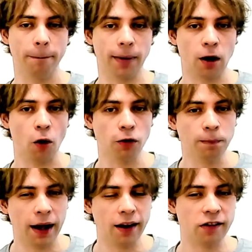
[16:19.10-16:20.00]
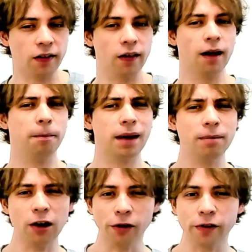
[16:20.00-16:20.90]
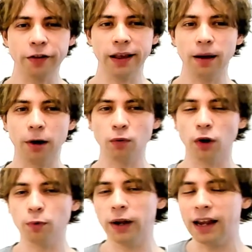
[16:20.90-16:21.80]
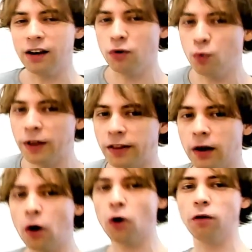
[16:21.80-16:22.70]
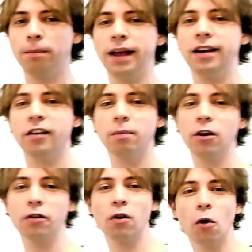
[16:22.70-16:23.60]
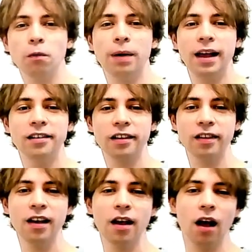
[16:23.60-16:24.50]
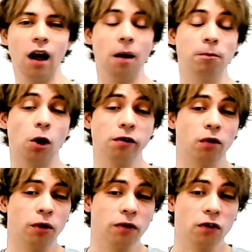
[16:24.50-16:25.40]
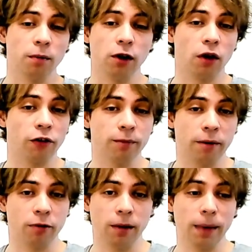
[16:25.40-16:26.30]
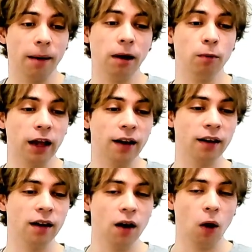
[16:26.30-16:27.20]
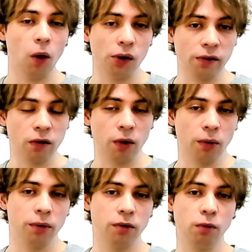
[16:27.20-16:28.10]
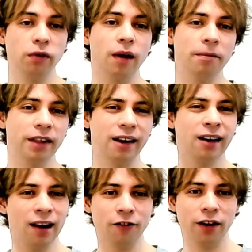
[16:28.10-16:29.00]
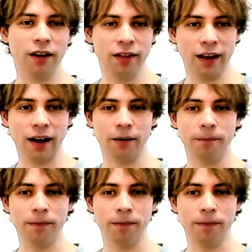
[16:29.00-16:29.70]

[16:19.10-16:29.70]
Code pages, maybe also think about what we can do with code pages, because code pages also consume a lot of memory. Maybe we can also do something clever there.